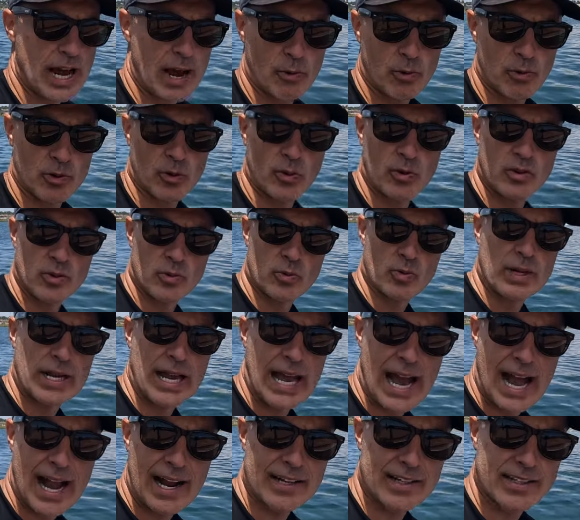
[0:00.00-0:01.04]
how we're going to
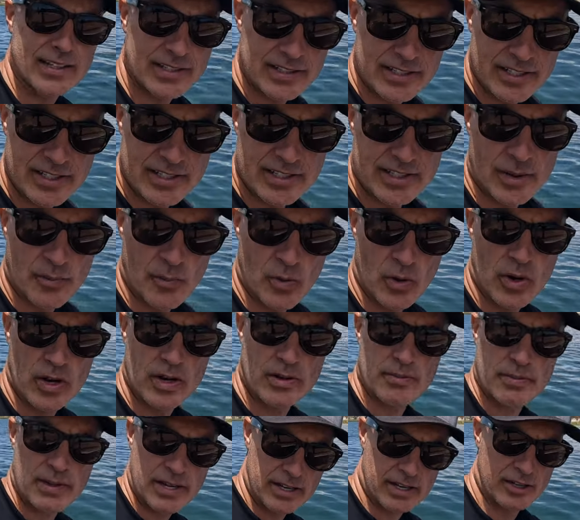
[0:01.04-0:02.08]
react to
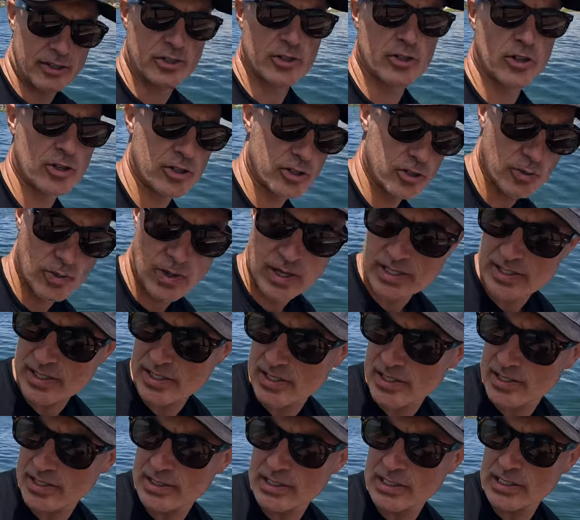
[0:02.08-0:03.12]
someone being a jerk to
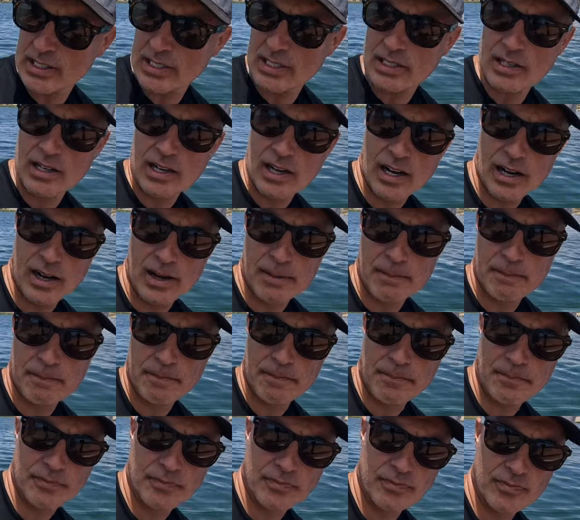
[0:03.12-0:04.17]
us.
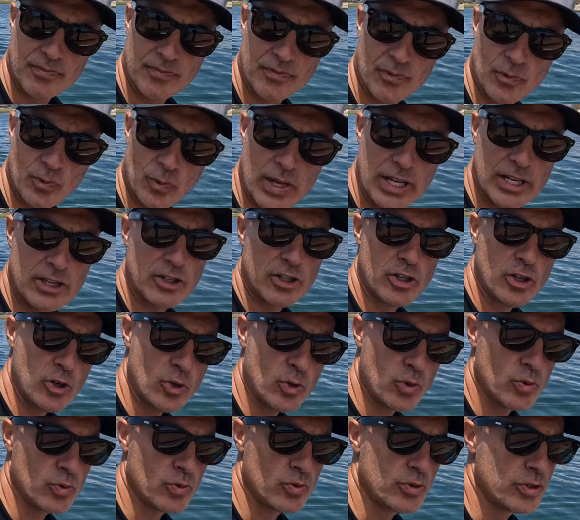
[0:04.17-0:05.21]
Um, we
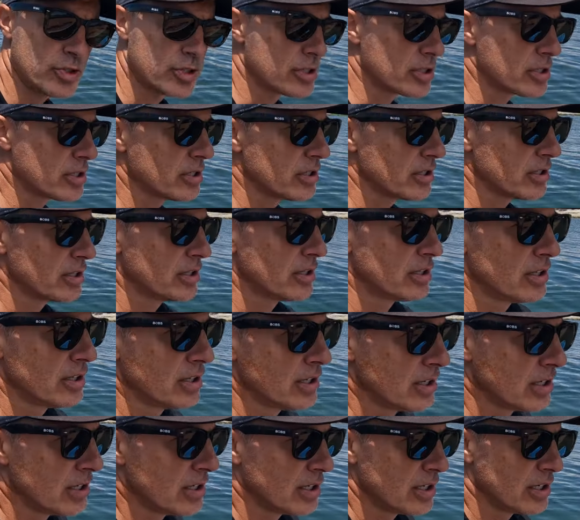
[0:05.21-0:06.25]
choose
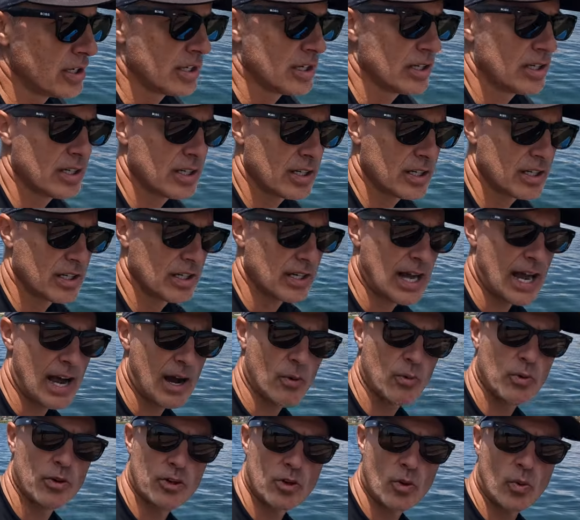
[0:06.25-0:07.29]

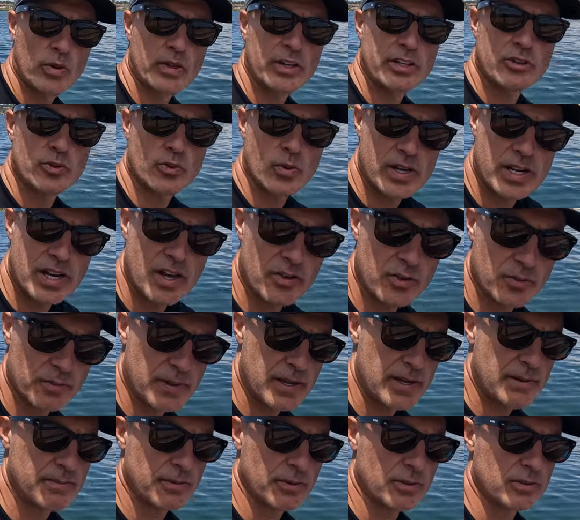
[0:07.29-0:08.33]
how we're going to treat other
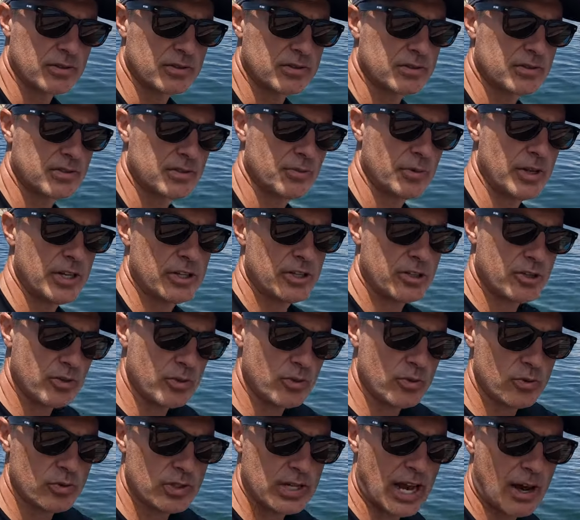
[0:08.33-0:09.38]
people. We
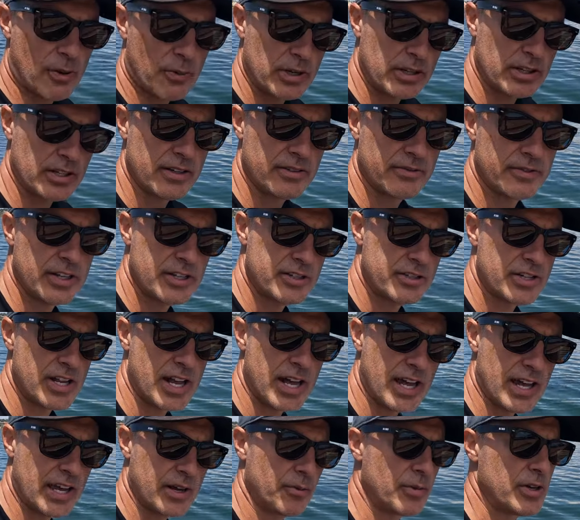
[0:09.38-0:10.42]
choose how we live each
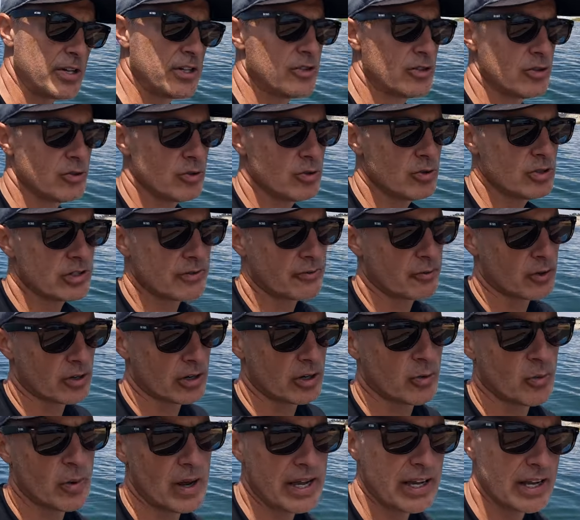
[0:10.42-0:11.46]
day. We choose if we're
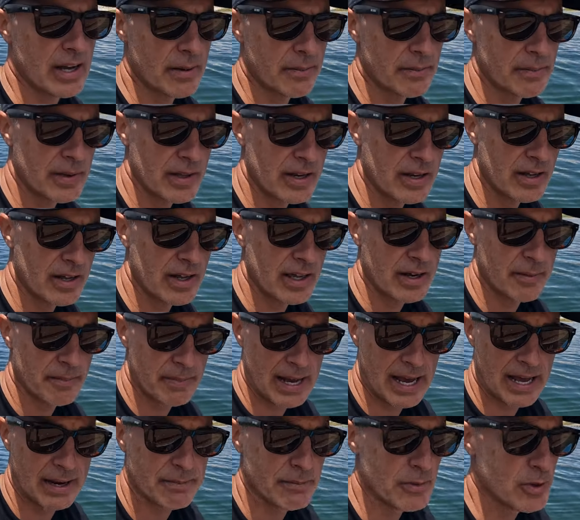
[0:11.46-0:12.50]
going to wake up in a, in a
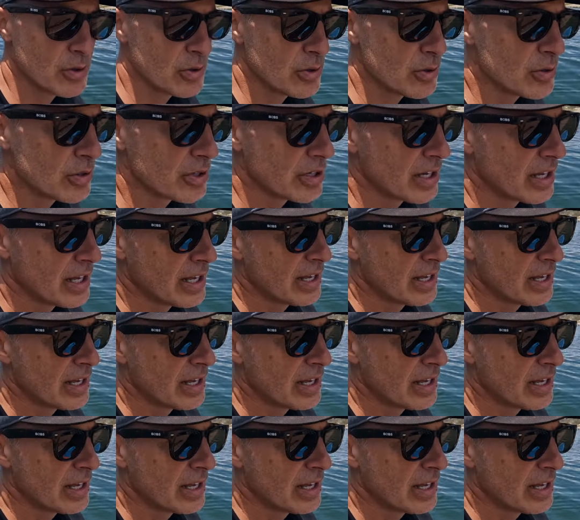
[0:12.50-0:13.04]
bad mood